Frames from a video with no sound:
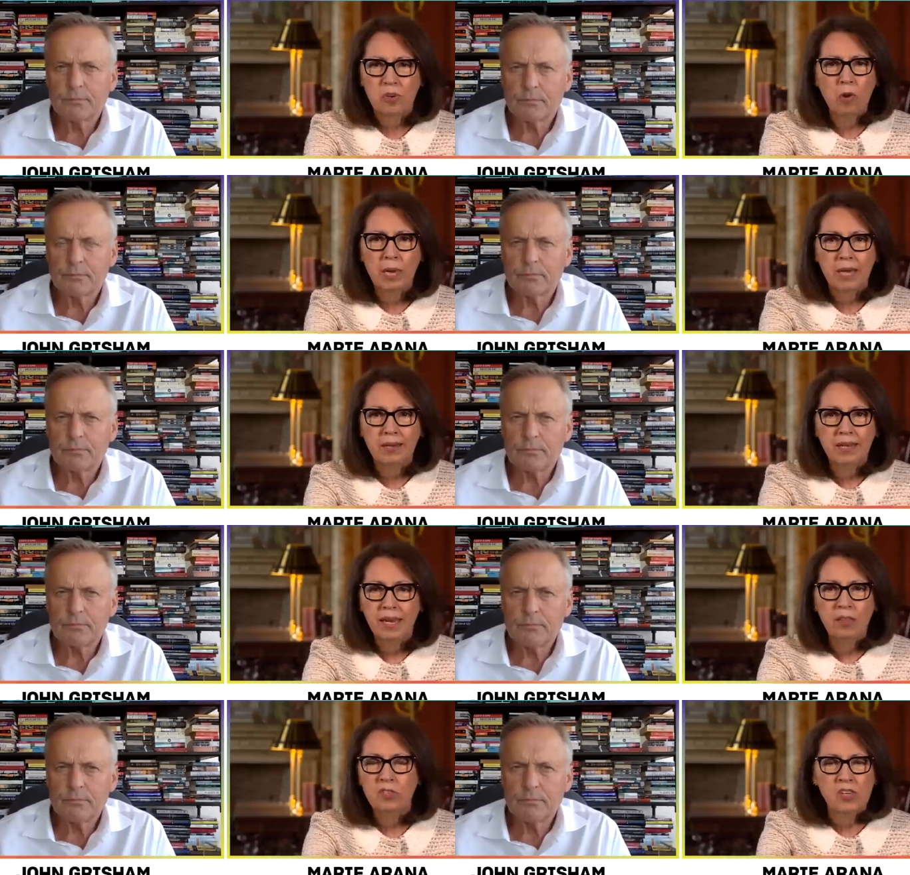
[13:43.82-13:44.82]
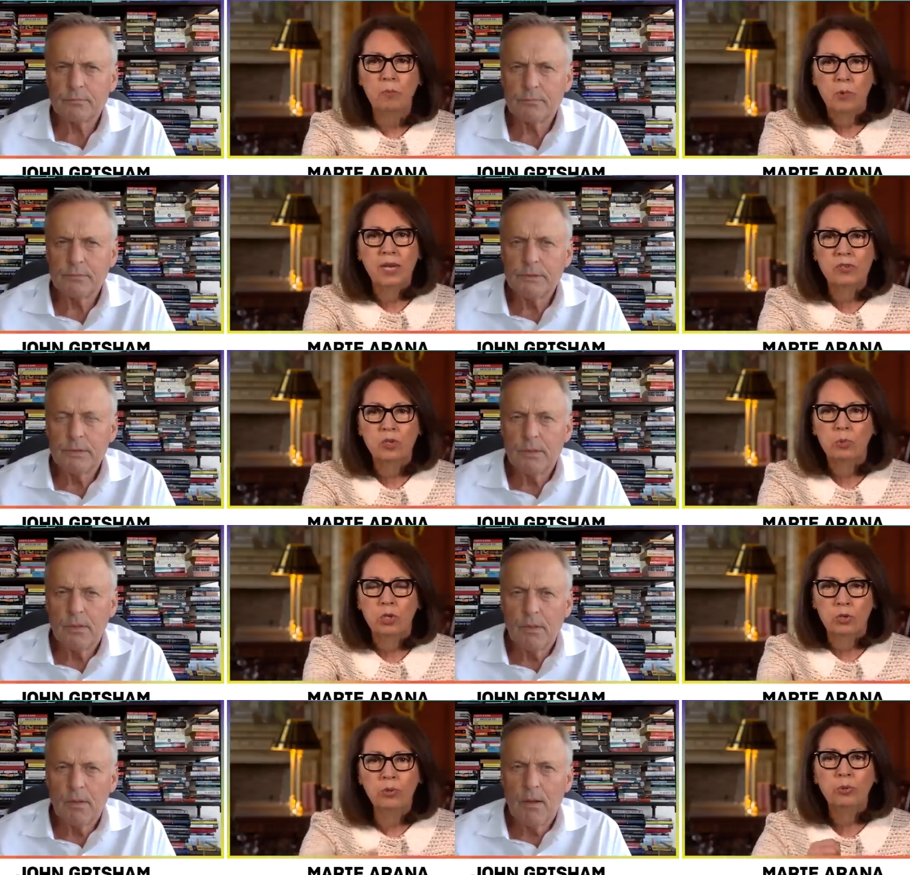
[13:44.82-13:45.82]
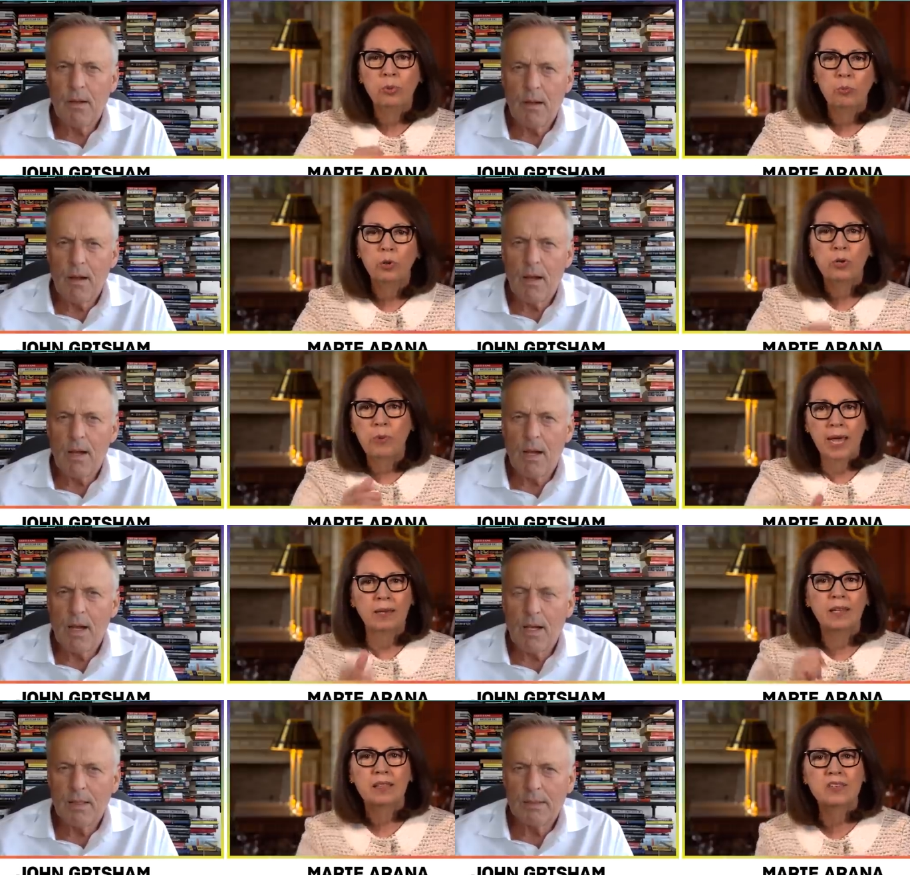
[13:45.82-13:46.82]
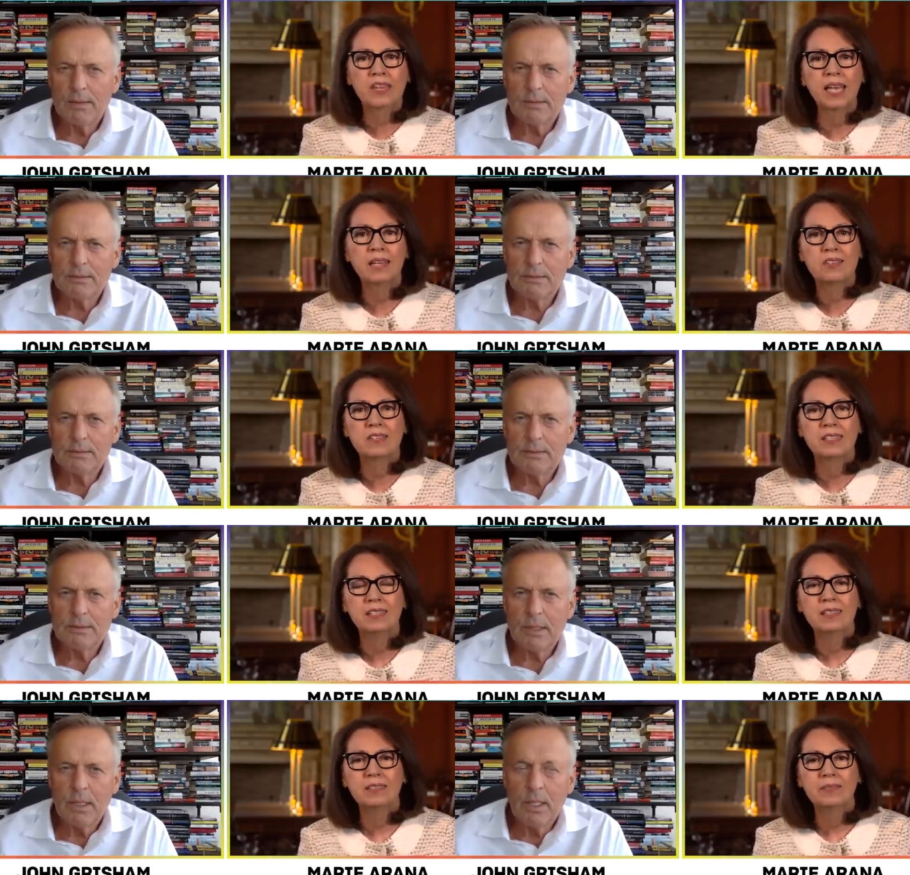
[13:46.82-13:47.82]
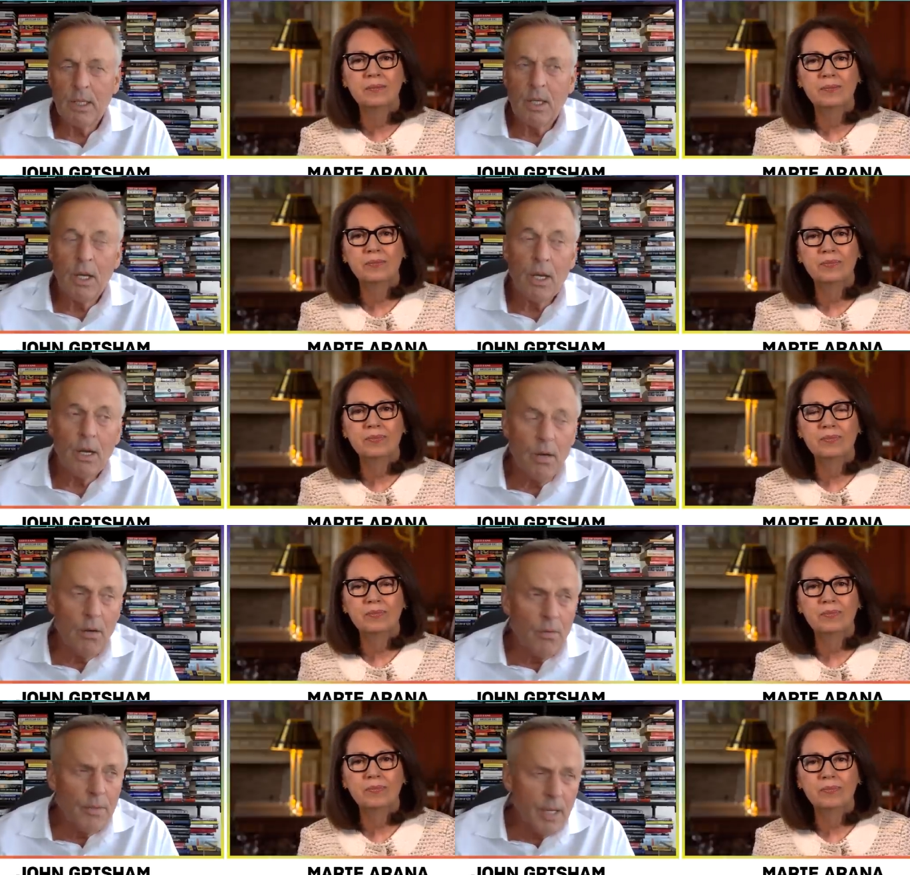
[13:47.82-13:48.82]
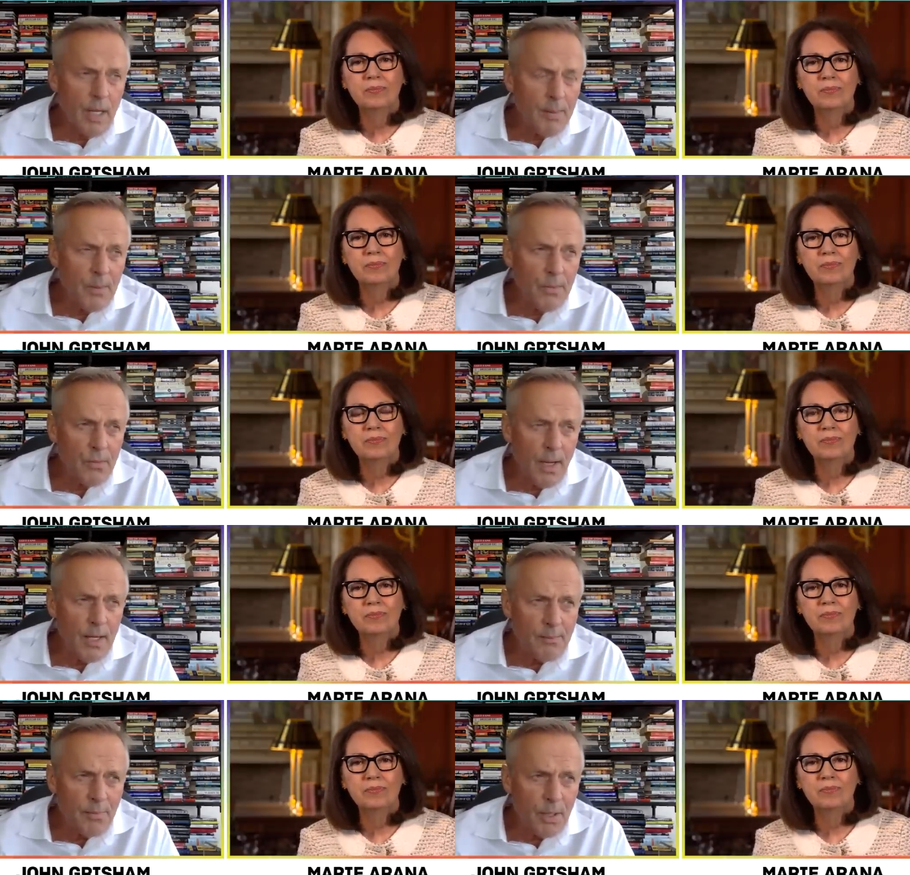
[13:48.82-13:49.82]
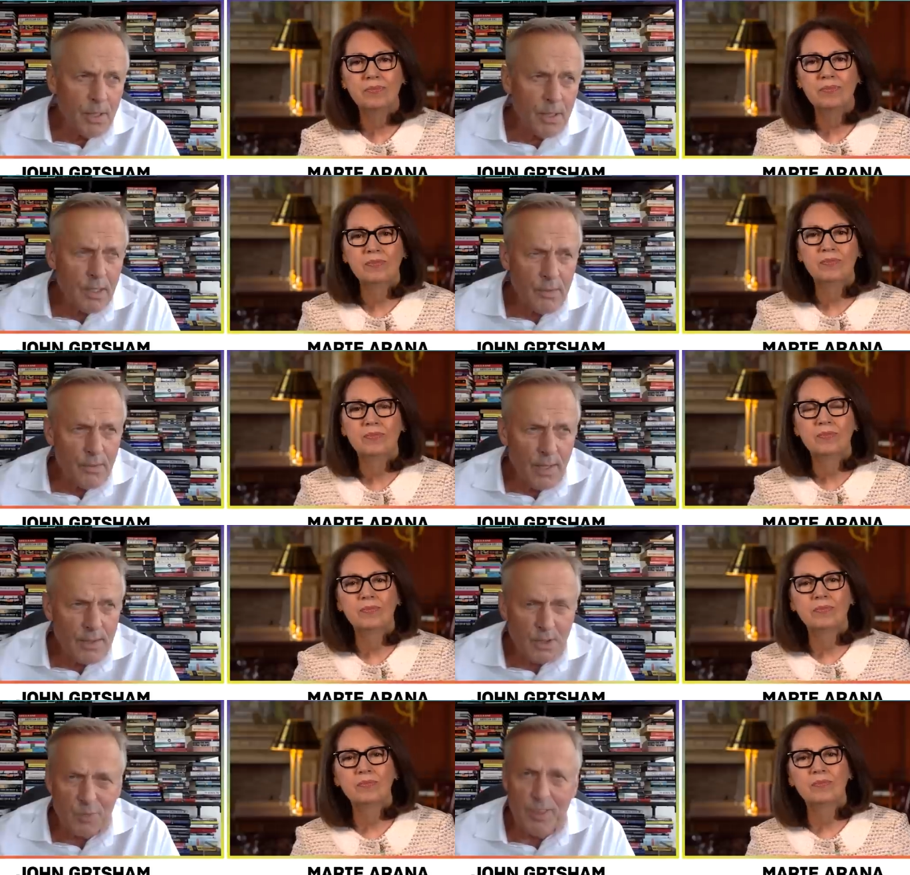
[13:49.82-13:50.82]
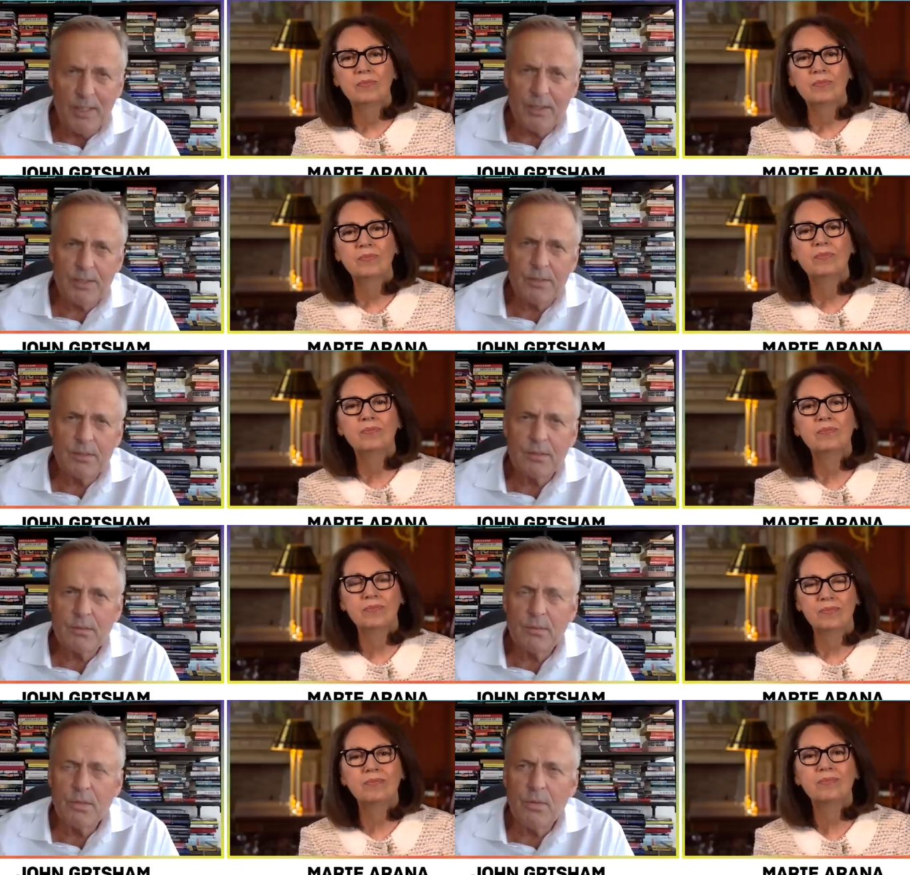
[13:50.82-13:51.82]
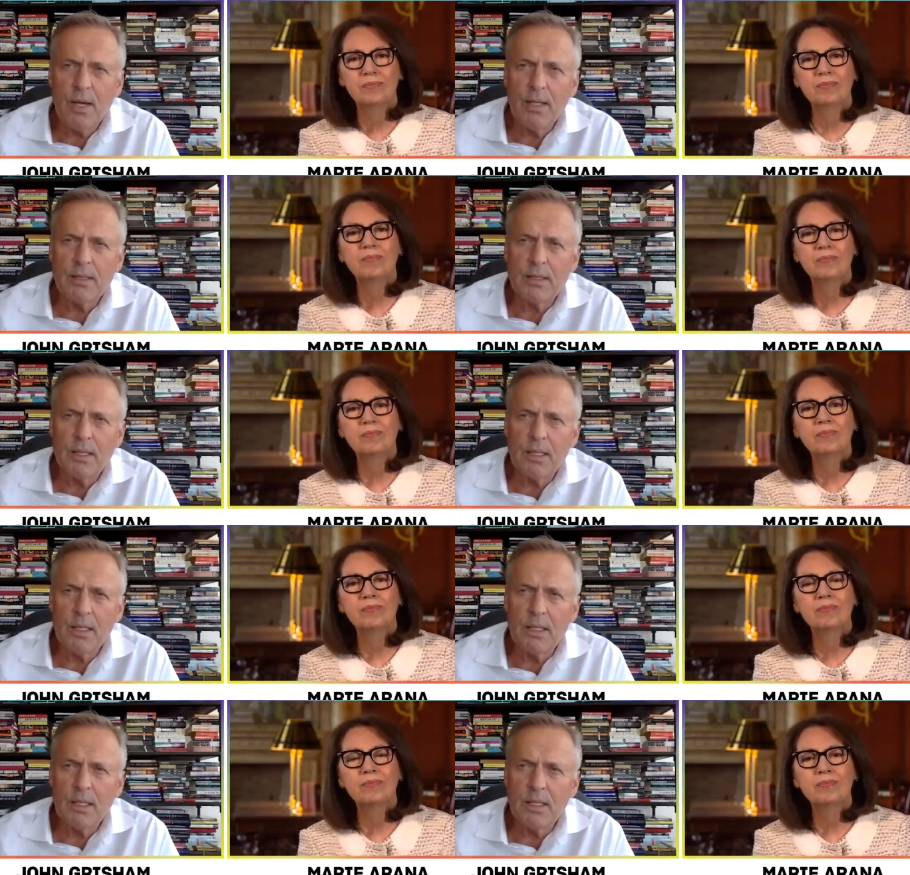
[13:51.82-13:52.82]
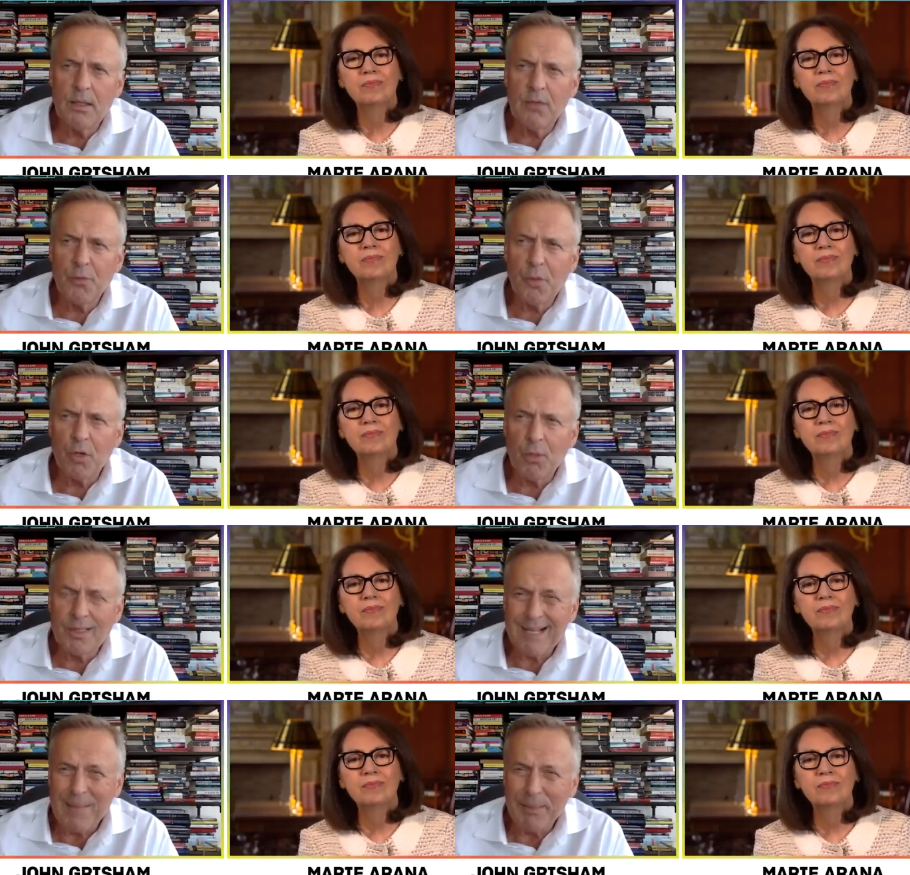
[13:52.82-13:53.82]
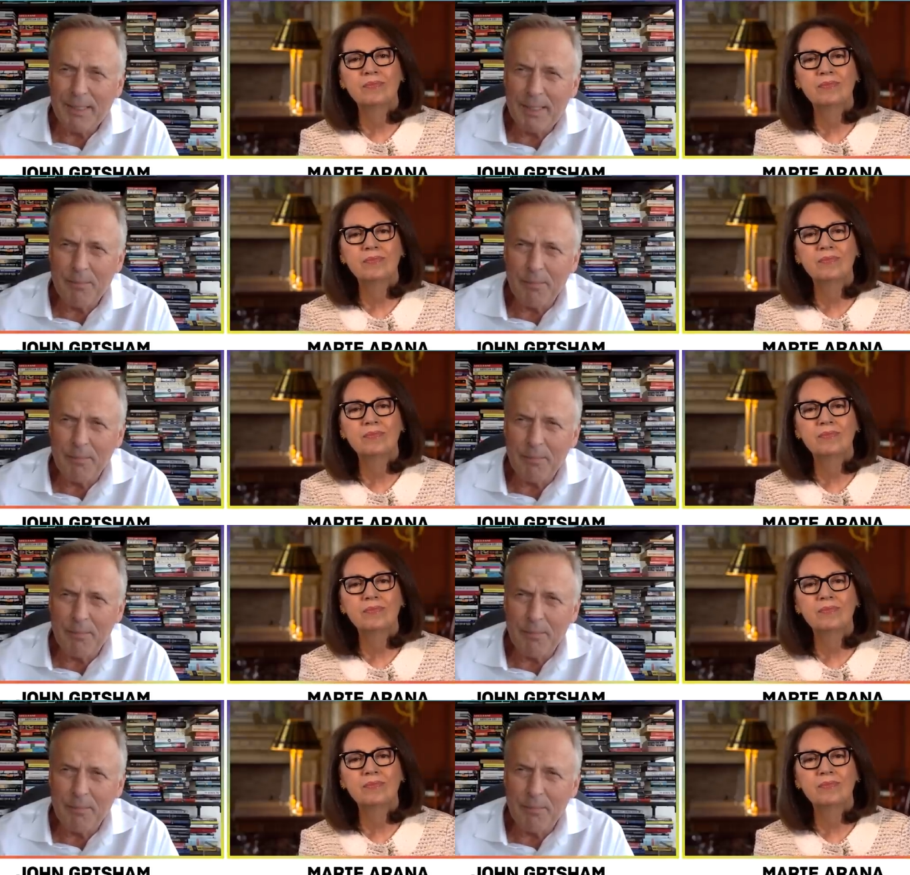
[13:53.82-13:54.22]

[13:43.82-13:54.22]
Speaker 1: going in the same way as you would do were you handling this case.
Speaker 2: Oh yeah, I mean when you write a book, when you write suspense, when you write uh, a thriller with a complicated